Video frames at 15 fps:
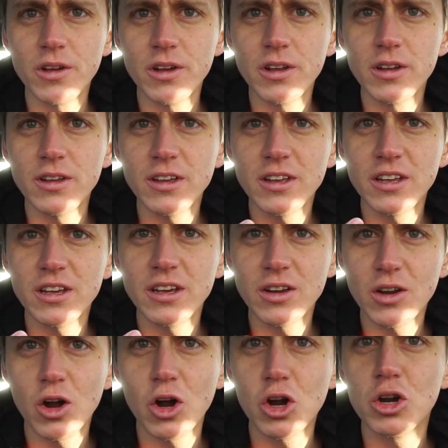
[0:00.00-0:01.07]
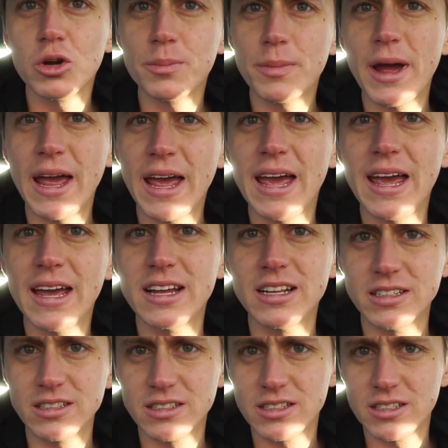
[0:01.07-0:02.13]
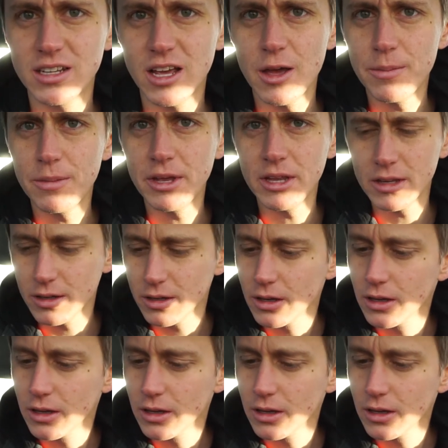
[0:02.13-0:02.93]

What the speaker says: It hurt my hands. I mean,